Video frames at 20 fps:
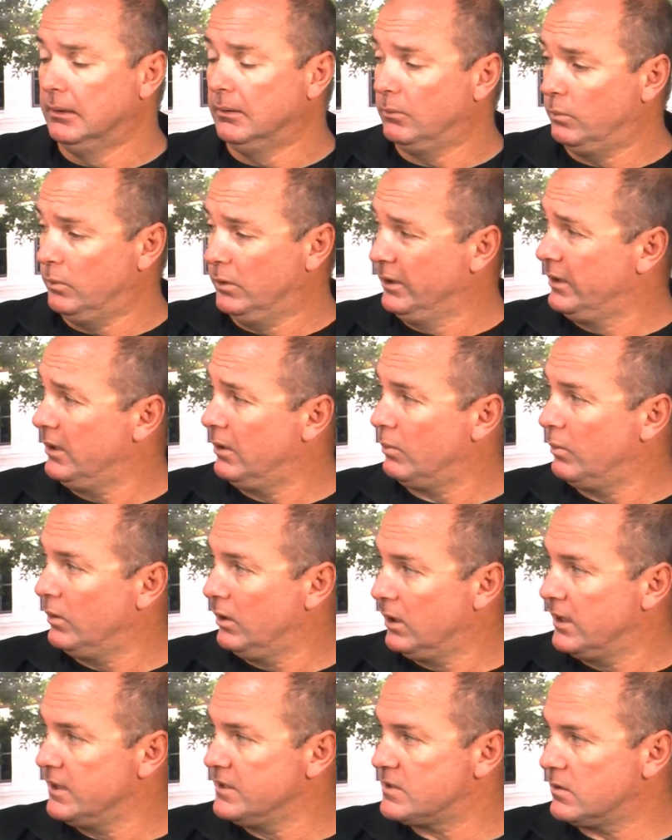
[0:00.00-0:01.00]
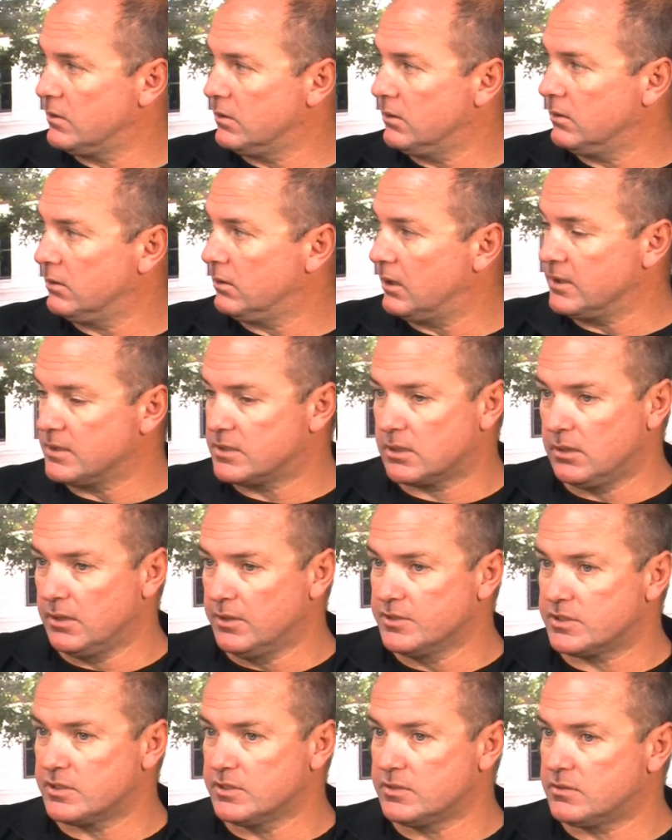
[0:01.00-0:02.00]
really don't realize they're as
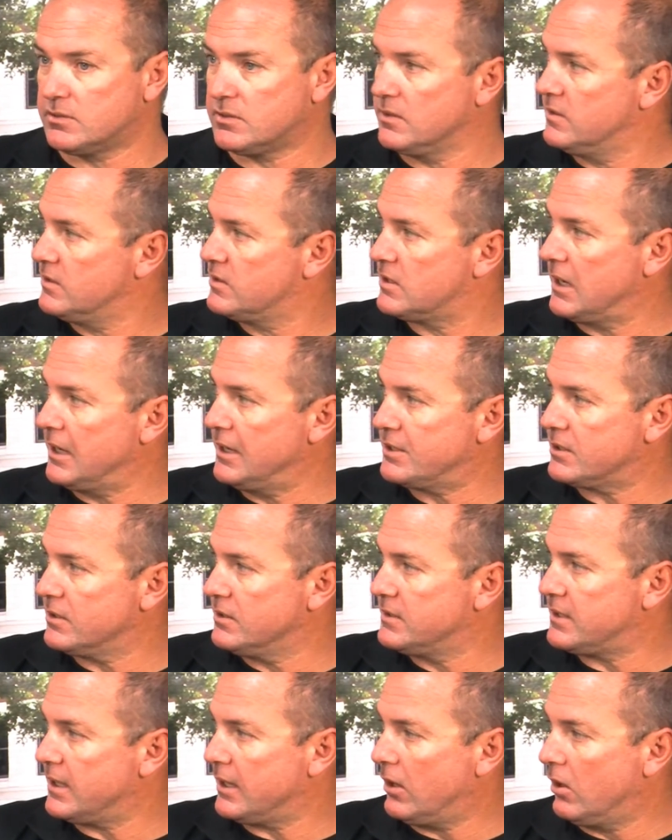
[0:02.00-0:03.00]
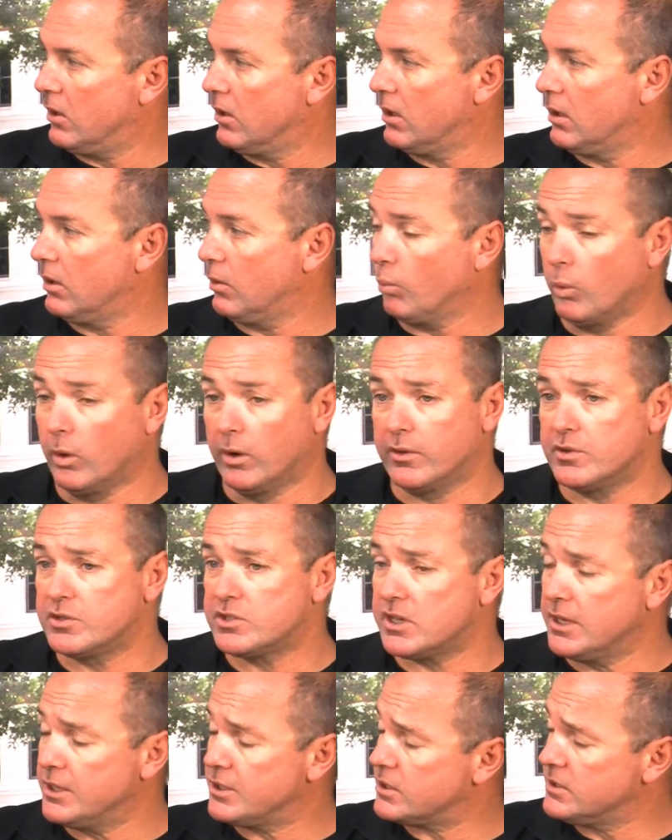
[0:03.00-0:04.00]
close to the station as they are, or where their
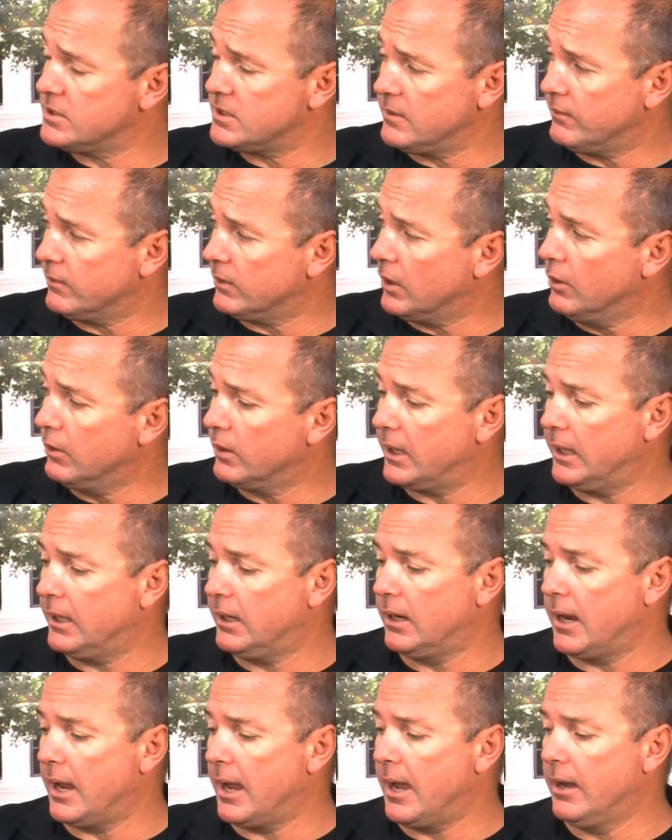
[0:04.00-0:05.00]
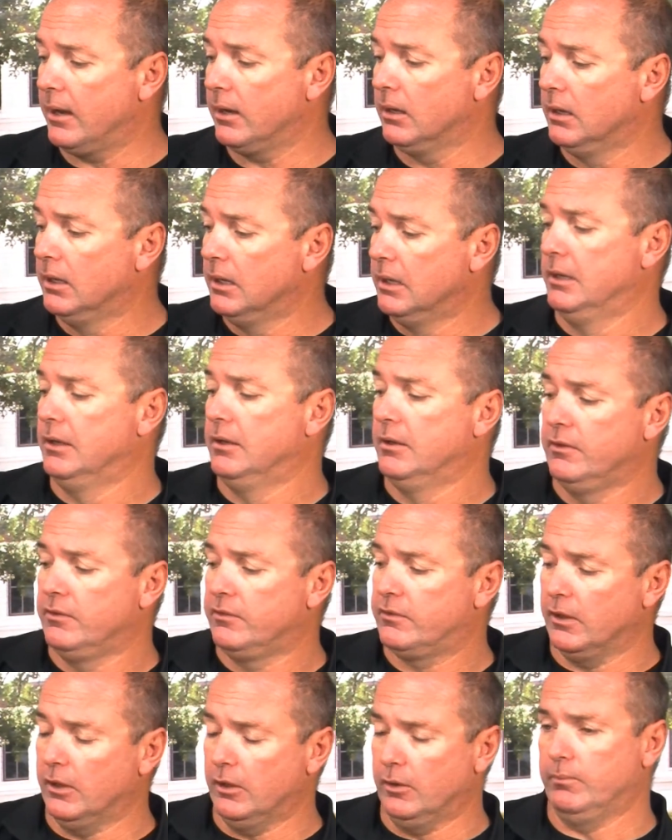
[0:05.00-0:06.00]
station's even located at.
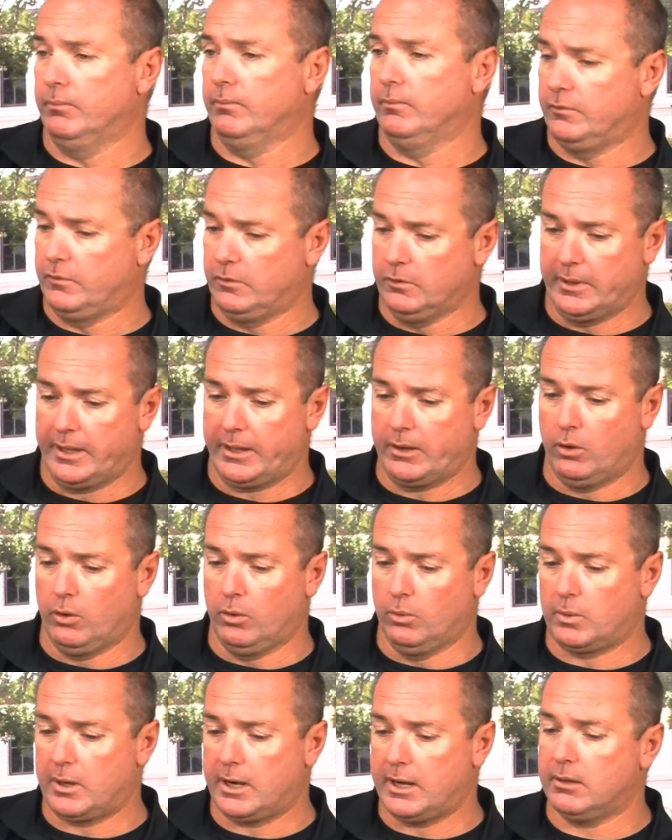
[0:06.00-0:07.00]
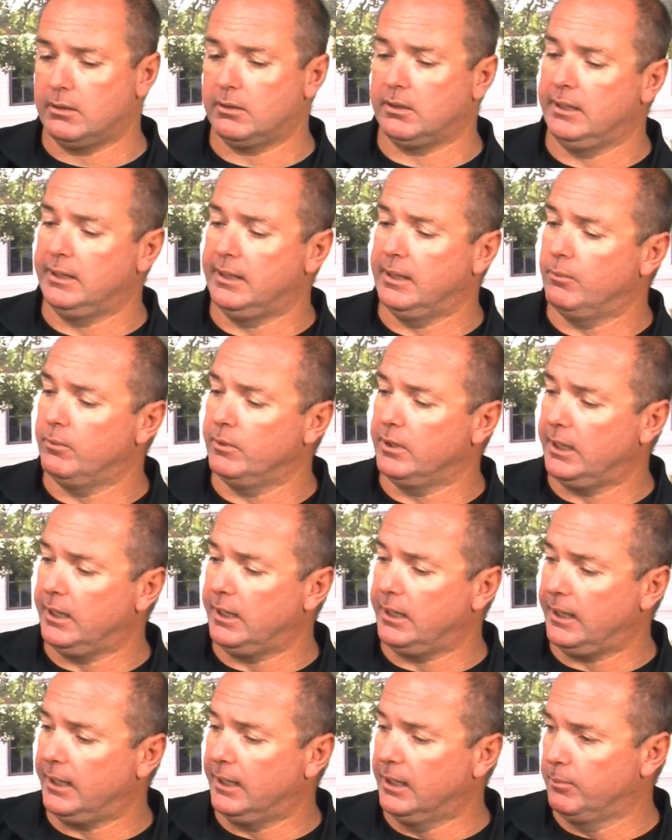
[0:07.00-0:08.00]
So do that whole route, and then when
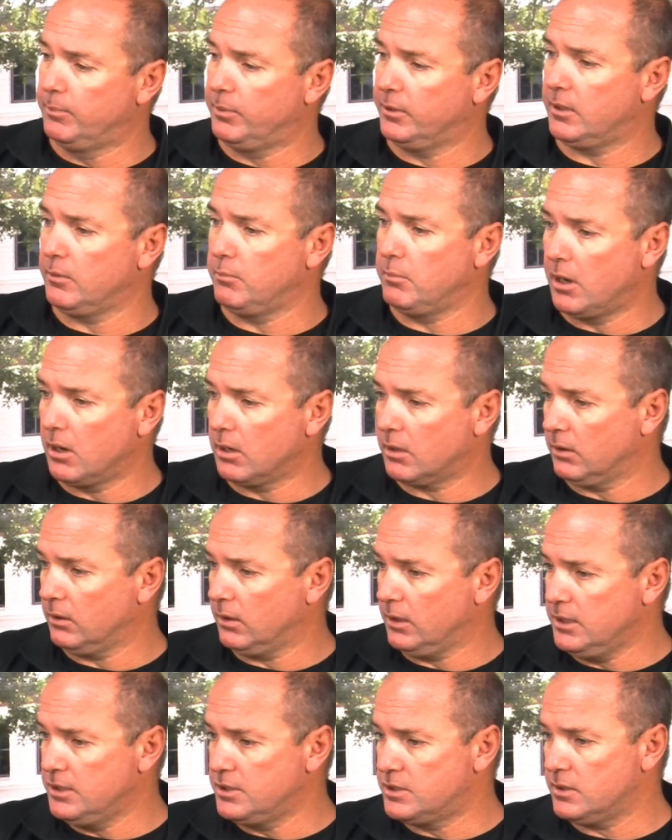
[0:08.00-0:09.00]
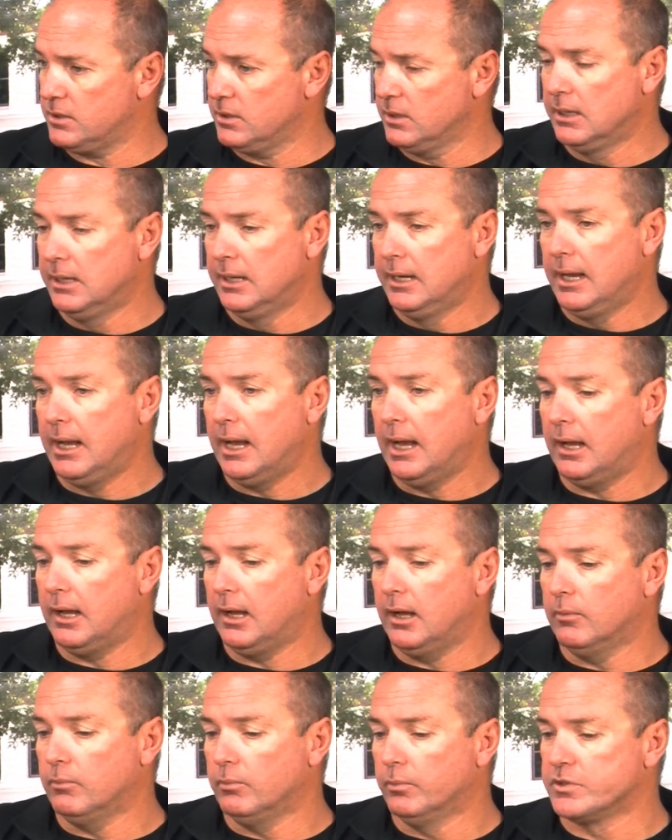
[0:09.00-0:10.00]
they end up with the American Legion,
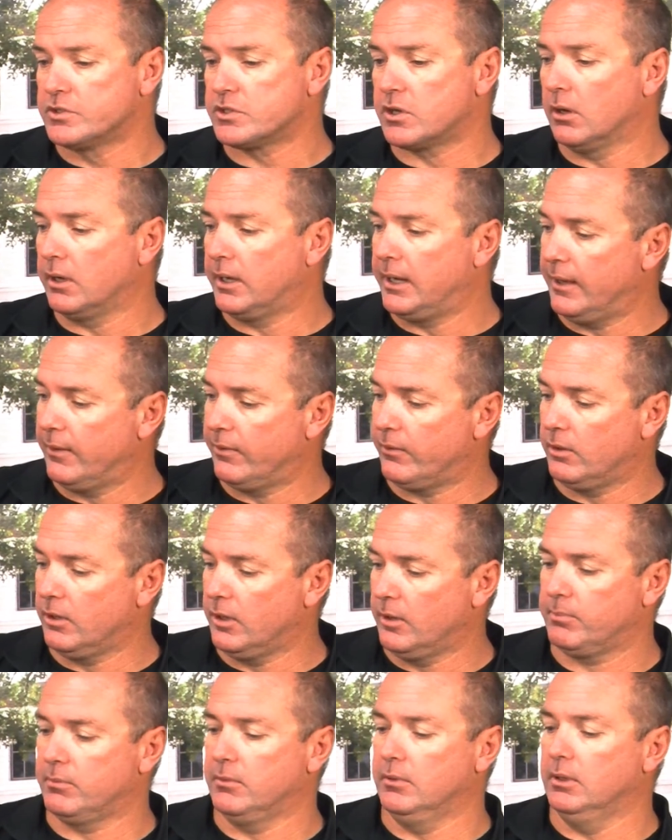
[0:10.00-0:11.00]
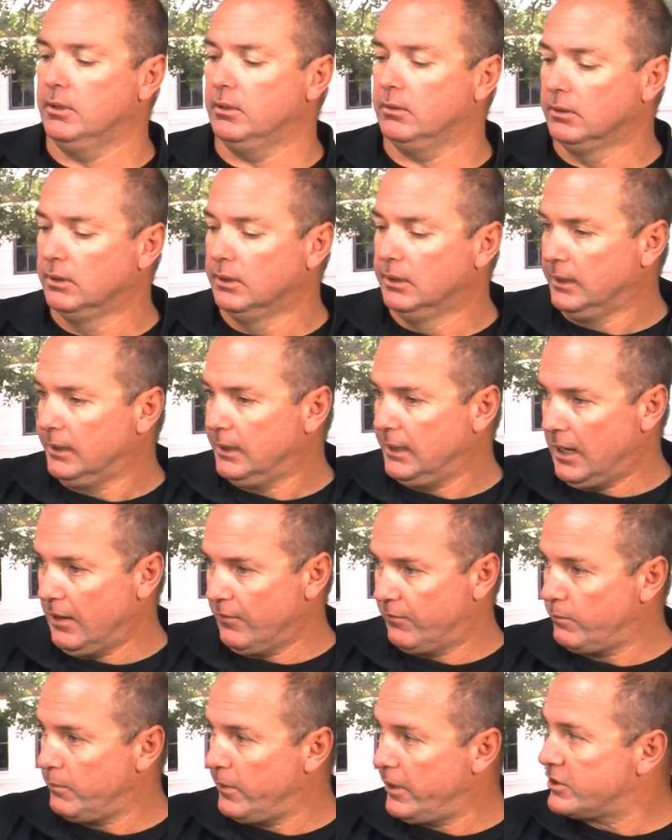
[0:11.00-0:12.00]
we'll start gathering up the
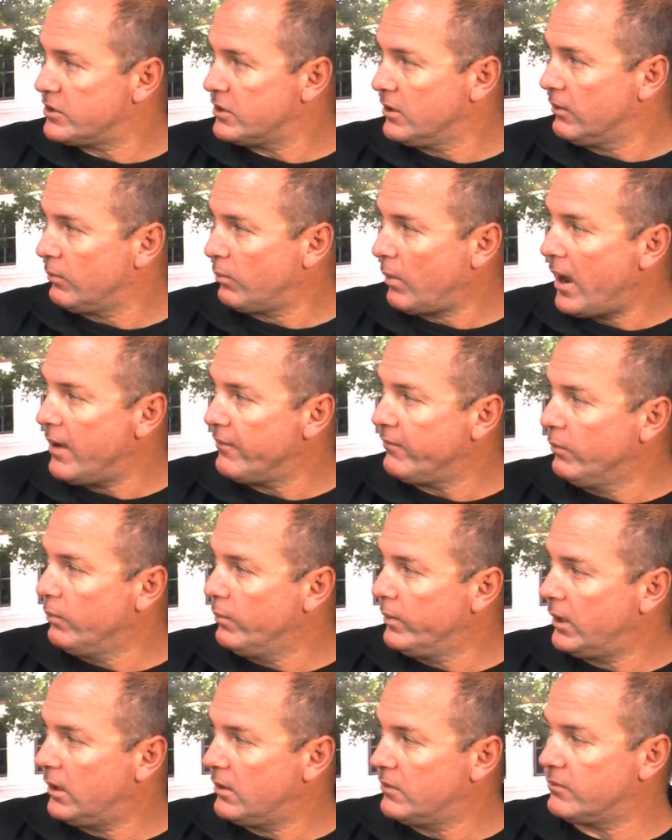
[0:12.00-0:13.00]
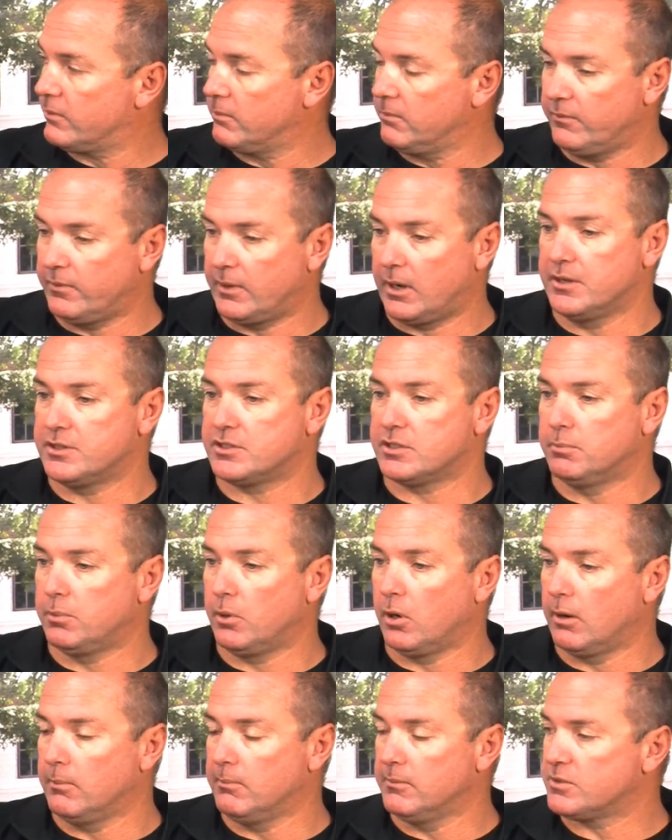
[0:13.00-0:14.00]
information on the raffle winners from the various
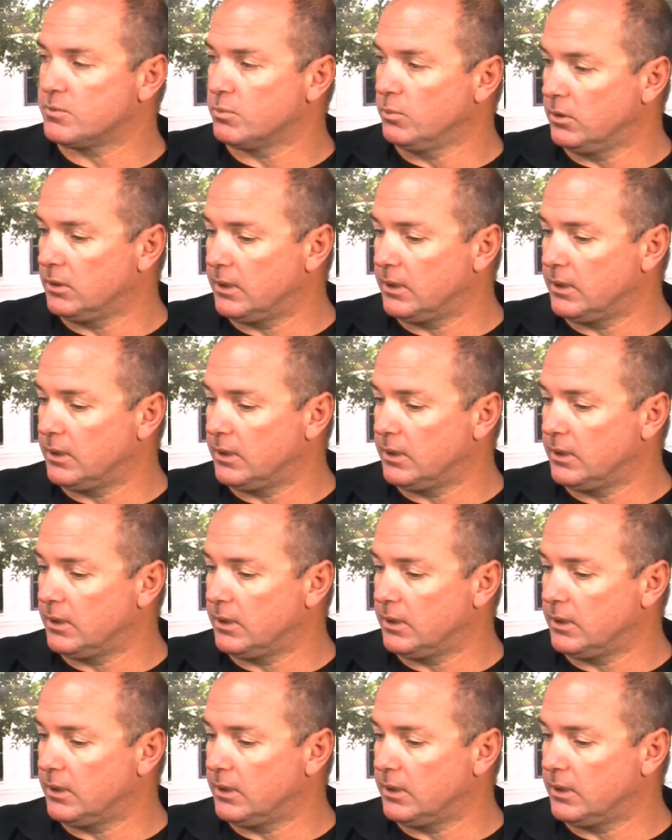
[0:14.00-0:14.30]
departments. We'll